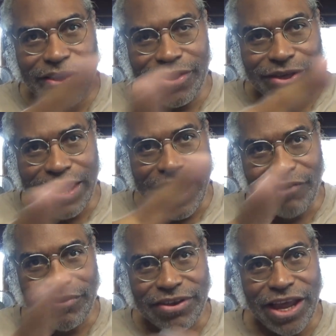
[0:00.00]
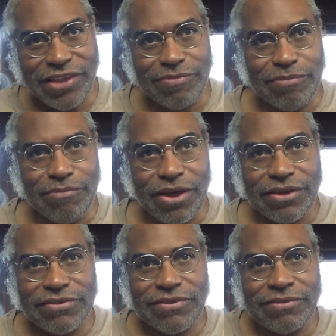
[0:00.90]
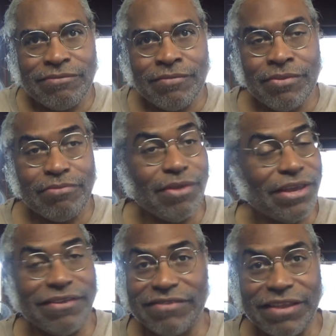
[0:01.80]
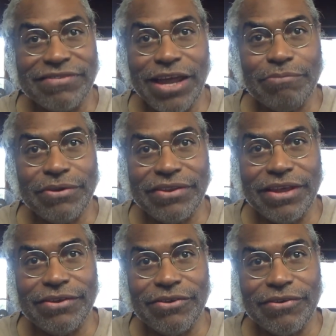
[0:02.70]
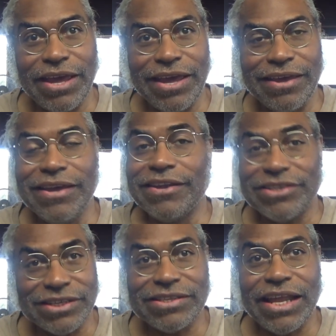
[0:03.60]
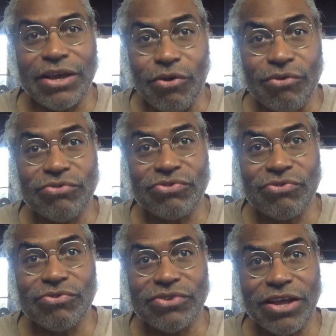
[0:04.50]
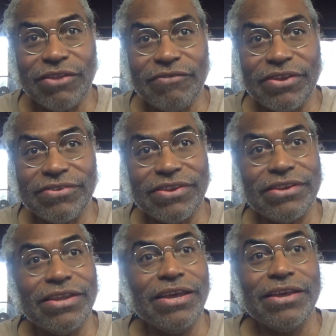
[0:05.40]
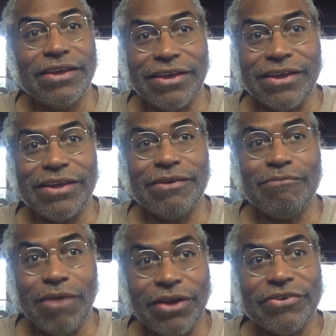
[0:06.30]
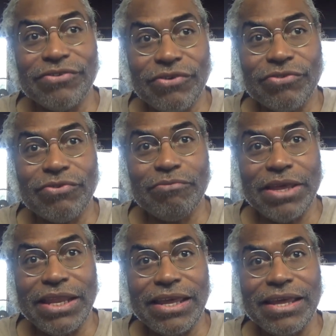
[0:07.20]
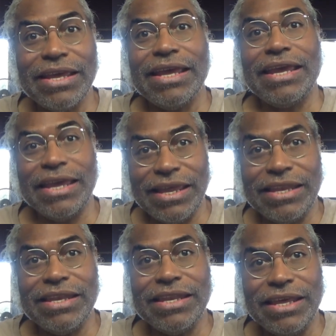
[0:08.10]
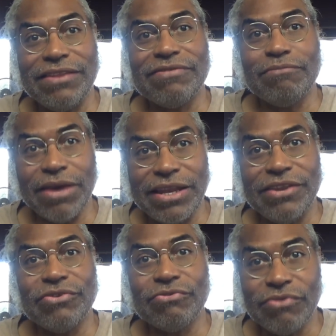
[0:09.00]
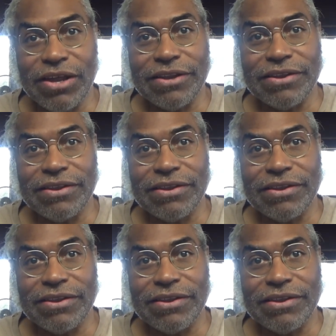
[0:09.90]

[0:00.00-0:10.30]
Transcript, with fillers: uh, advertisement bucks. Because let's not pretend, okay? Just like old school television, uh, modern social media, it needs money to run.